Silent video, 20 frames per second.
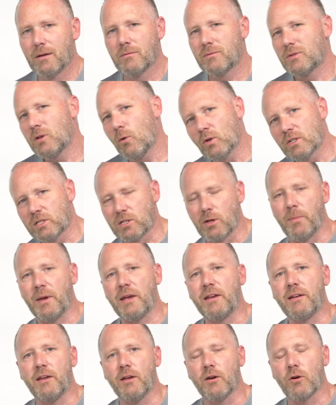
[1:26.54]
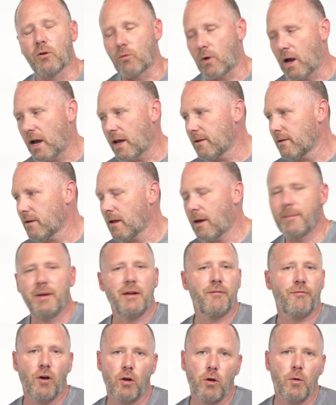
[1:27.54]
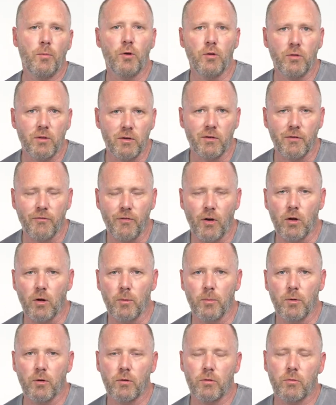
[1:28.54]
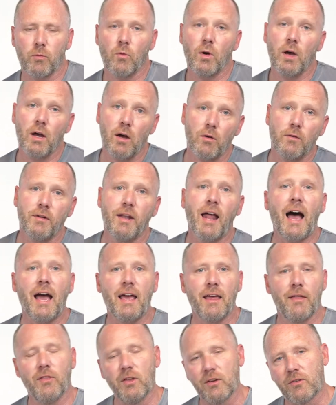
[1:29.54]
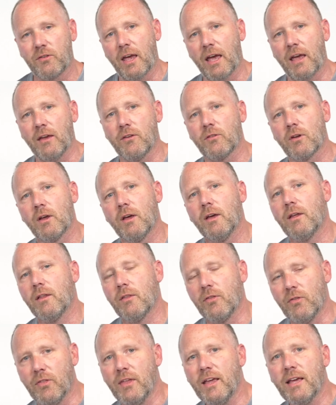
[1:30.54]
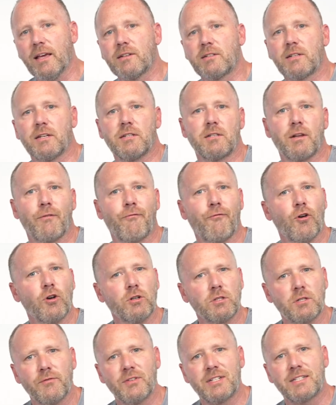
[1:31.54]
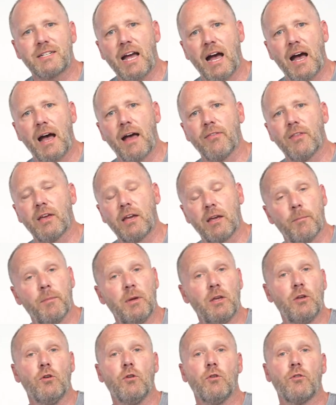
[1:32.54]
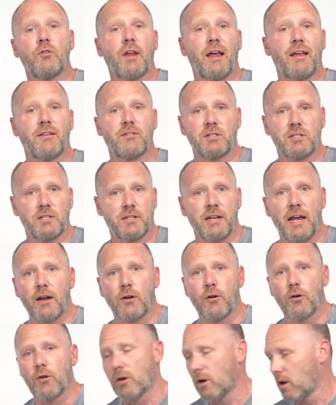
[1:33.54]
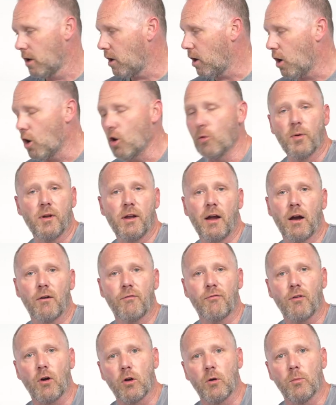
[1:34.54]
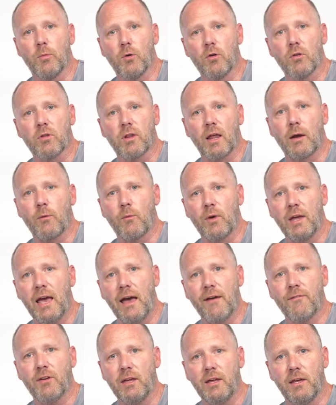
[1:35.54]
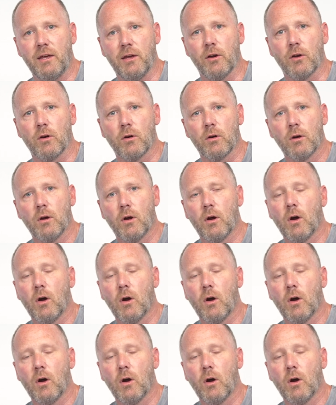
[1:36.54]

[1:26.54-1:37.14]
So what's the big deal, right? I mean, a photo booth is a photo booth. Well, not in this case. This is the first of its kind that can be used as a standard open air photo booth like we have it here,